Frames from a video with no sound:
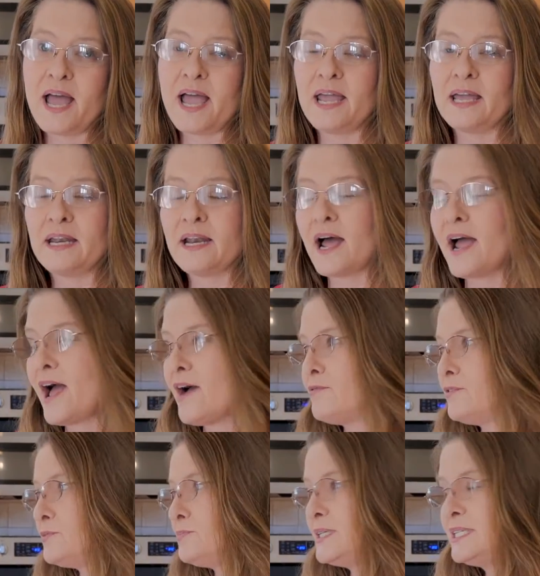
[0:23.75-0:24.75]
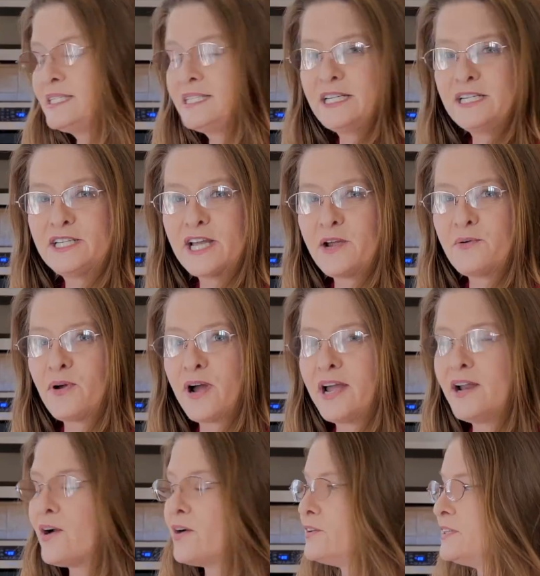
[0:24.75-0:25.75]
And I have with me CJ
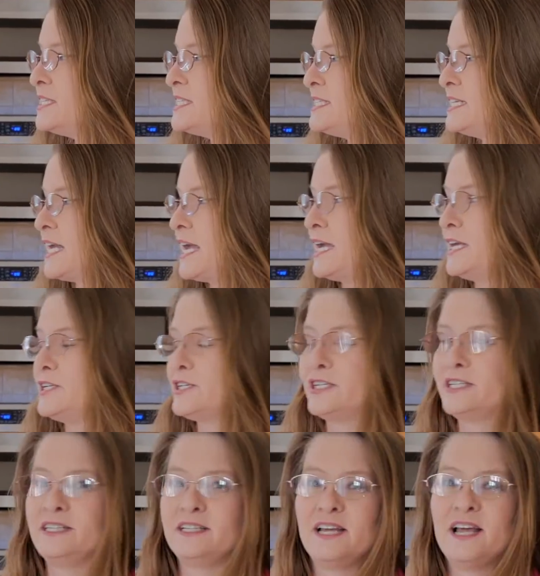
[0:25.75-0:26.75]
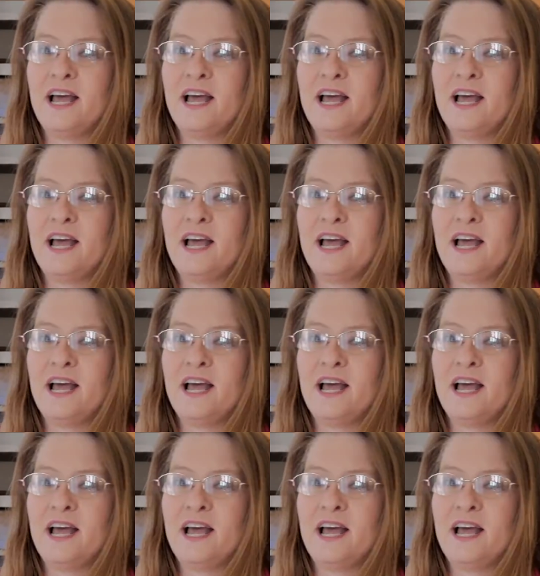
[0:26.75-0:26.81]
Wright, our listing agent.